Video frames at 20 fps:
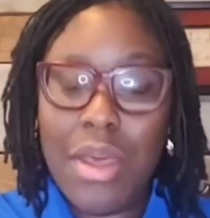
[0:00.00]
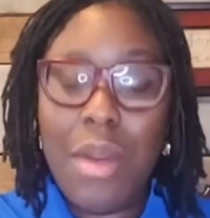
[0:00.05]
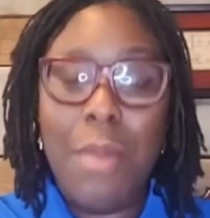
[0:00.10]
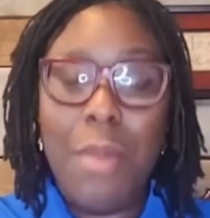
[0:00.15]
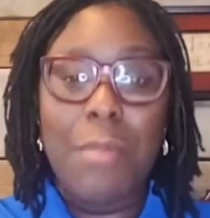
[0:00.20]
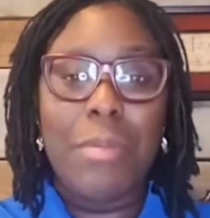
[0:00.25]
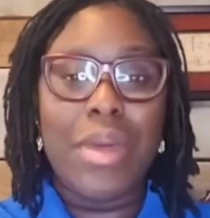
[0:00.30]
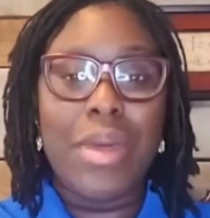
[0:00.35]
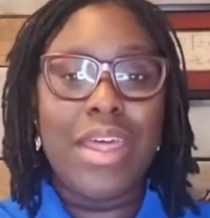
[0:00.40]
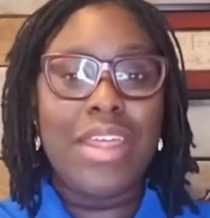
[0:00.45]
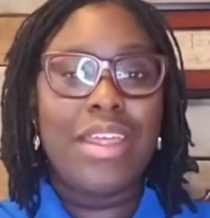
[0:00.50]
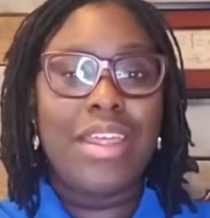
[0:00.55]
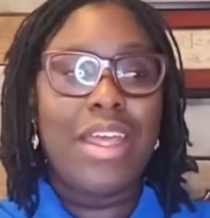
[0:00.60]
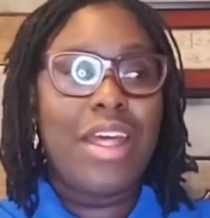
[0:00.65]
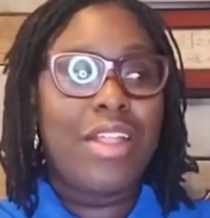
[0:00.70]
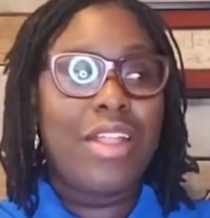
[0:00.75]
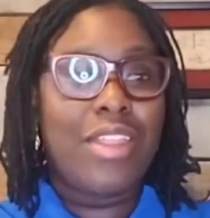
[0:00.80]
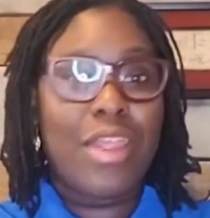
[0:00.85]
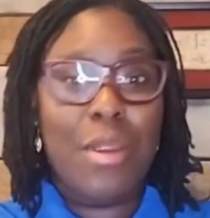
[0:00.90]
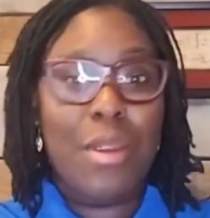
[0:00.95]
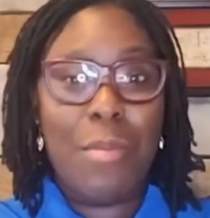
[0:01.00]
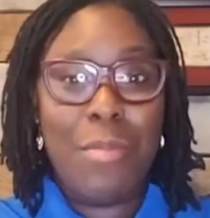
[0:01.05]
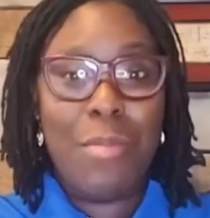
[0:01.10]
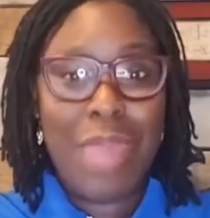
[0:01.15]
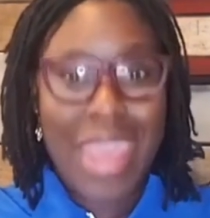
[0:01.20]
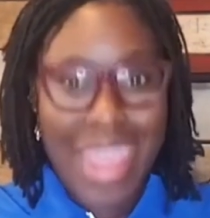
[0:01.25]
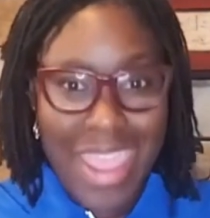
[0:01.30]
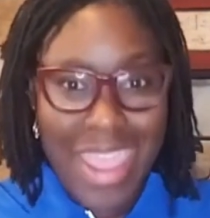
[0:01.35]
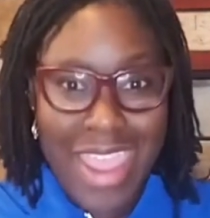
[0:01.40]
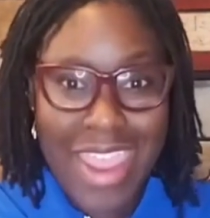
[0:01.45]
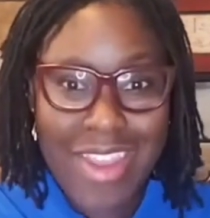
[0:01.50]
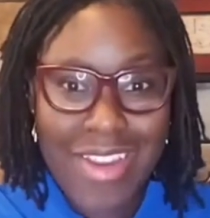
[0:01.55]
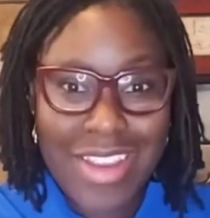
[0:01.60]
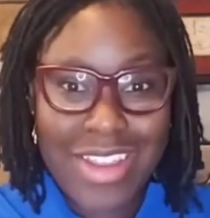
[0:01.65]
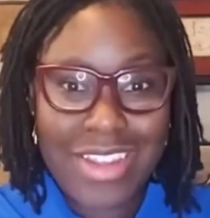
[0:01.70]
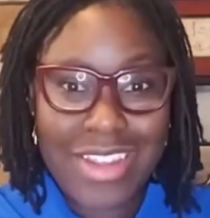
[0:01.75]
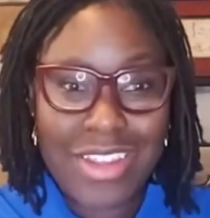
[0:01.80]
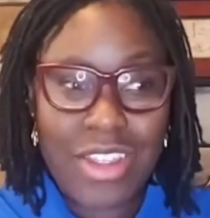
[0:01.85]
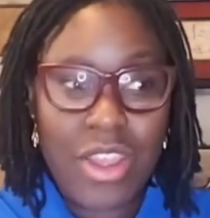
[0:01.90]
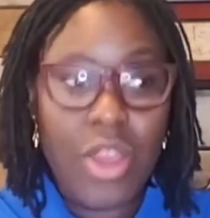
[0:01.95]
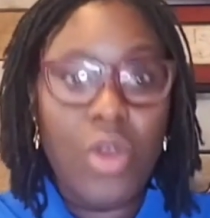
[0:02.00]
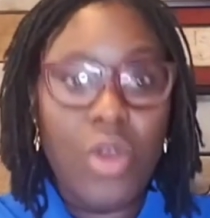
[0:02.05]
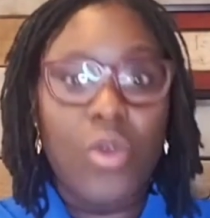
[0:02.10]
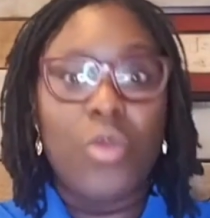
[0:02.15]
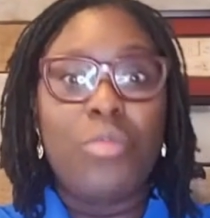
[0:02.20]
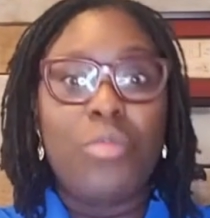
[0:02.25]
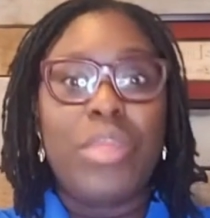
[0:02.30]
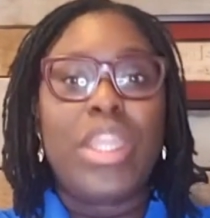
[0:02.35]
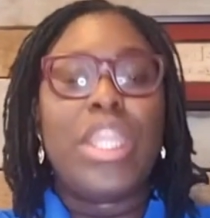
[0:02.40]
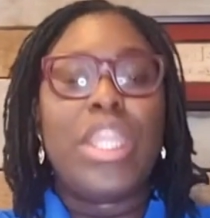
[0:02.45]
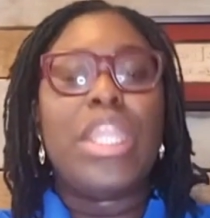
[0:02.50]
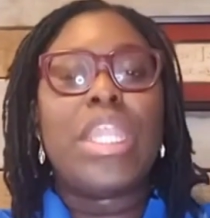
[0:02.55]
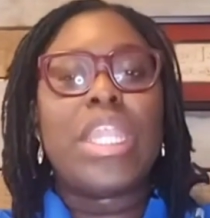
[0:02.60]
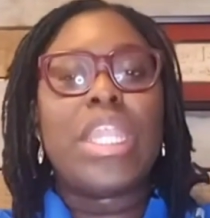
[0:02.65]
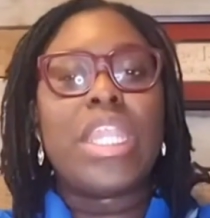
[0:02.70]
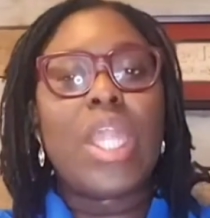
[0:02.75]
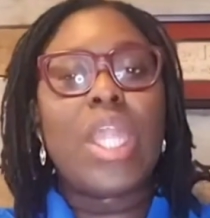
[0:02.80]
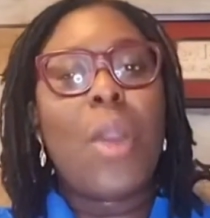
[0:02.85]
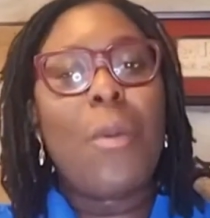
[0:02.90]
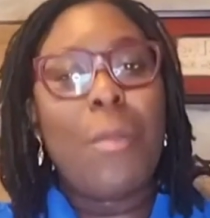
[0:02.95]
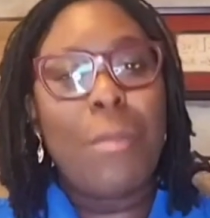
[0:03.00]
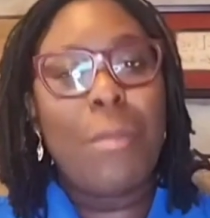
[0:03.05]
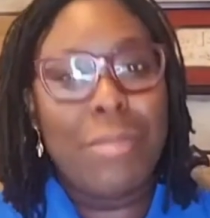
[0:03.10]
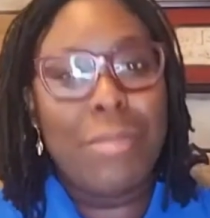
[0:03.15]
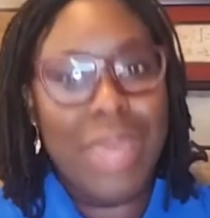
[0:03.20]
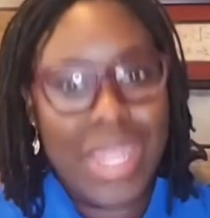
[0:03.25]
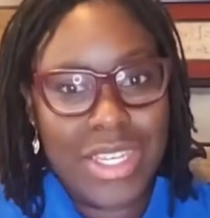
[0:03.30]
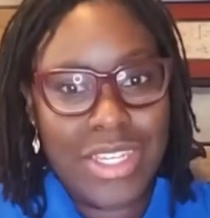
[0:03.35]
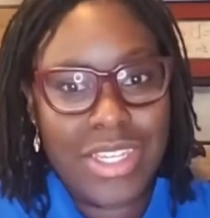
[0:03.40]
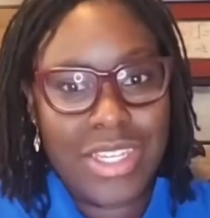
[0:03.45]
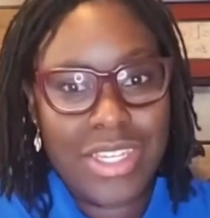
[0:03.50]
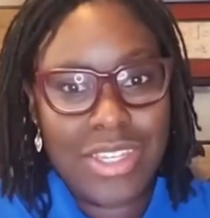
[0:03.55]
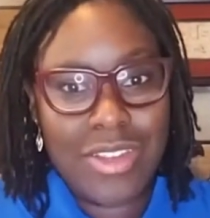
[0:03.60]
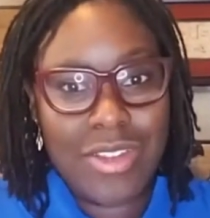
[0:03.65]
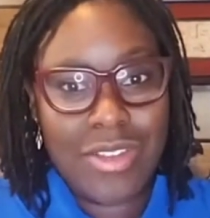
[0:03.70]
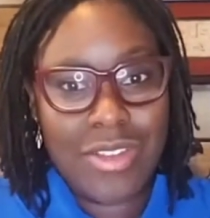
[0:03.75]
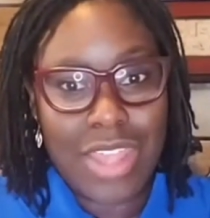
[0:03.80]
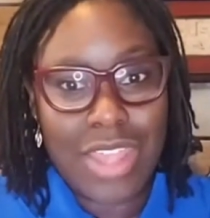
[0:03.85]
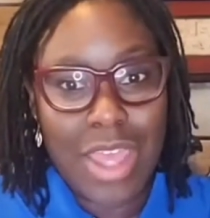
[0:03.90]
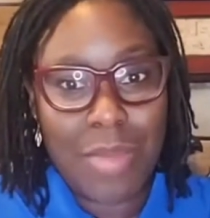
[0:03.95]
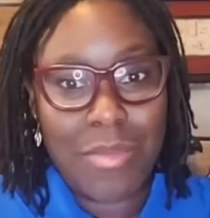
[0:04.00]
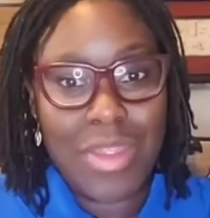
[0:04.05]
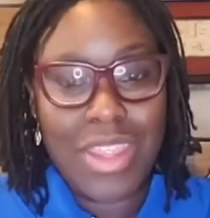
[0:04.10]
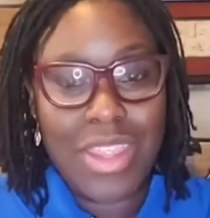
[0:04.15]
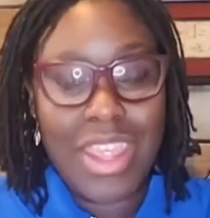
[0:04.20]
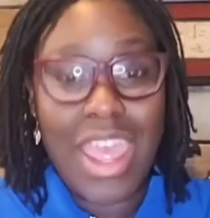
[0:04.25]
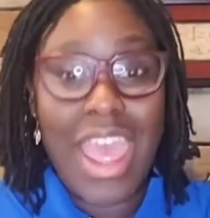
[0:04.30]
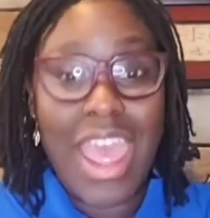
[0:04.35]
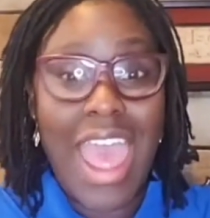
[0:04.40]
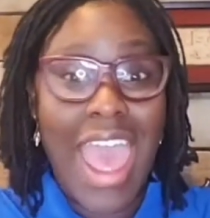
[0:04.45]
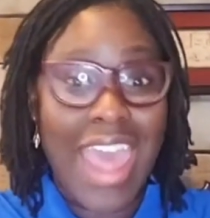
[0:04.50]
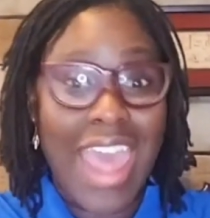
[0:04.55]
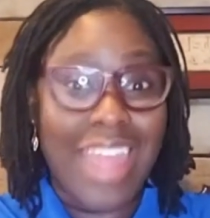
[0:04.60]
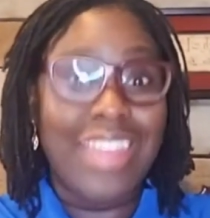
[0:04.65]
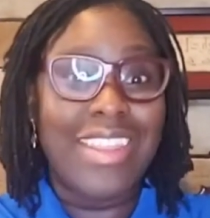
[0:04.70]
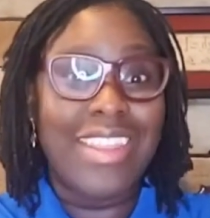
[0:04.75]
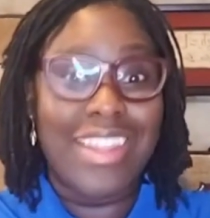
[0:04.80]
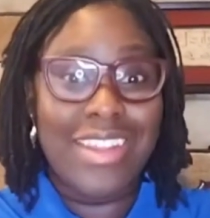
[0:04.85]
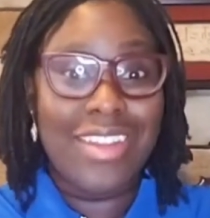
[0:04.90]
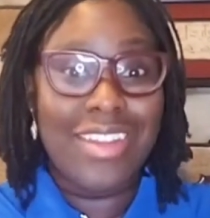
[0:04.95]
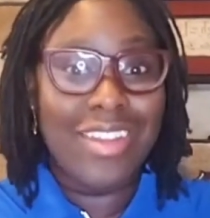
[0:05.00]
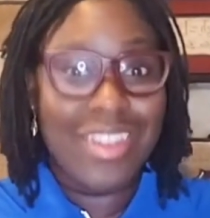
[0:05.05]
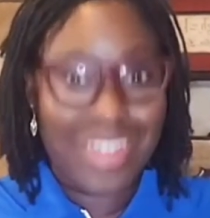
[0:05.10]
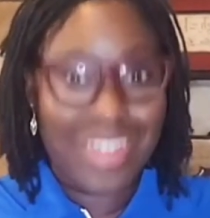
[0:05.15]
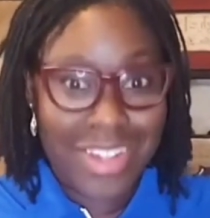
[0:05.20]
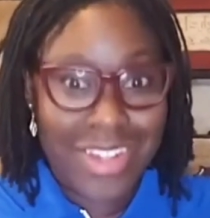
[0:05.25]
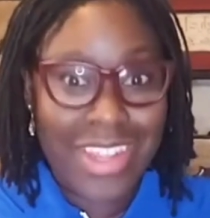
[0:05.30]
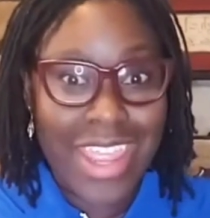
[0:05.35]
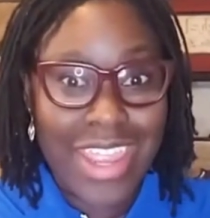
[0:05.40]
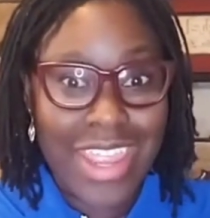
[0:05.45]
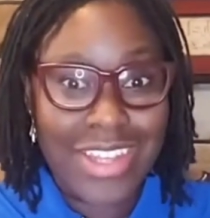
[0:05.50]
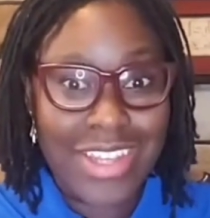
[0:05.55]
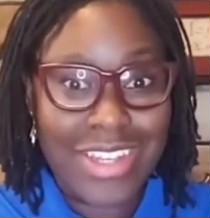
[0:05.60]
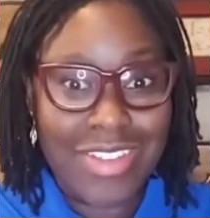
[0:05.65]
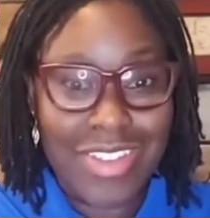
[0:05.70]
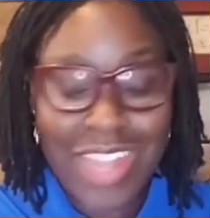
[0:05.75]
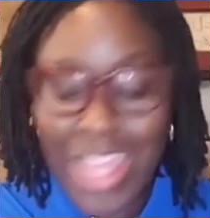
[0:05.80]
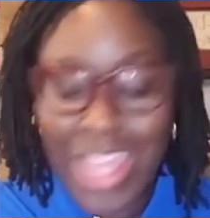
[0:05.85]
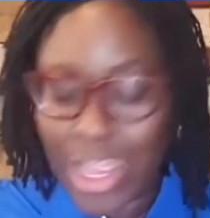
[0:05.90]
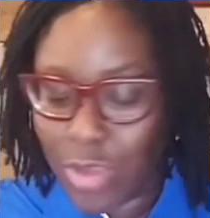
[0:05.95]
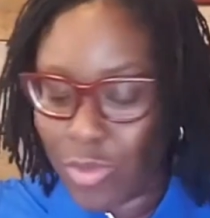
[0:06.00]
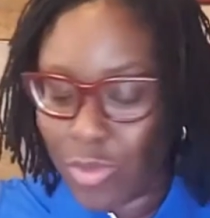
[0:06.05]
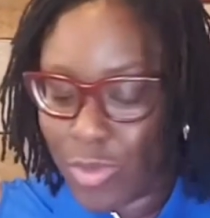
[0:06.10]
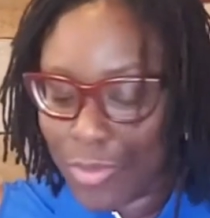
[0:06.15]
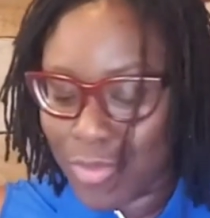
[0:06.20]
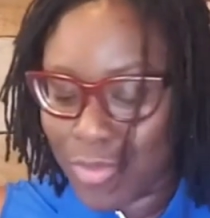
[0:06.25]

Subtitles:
but their parent who means so much to them at this stage of life.